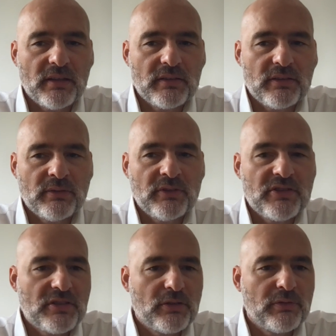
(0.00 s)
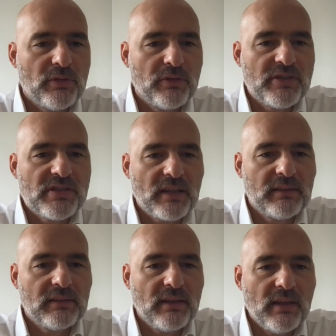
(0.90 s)
at University of Novi
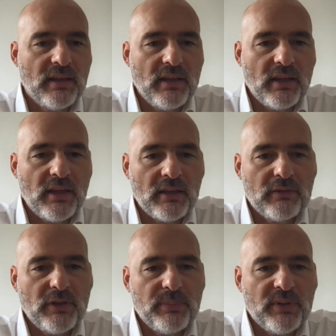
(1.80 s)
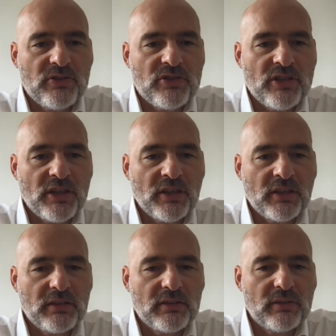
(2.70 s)
and VP Engineering
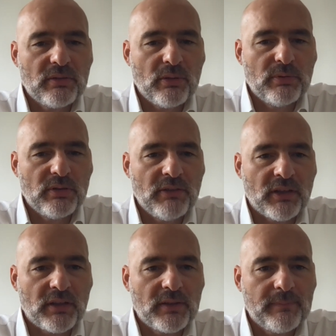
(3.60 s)
at OBLO.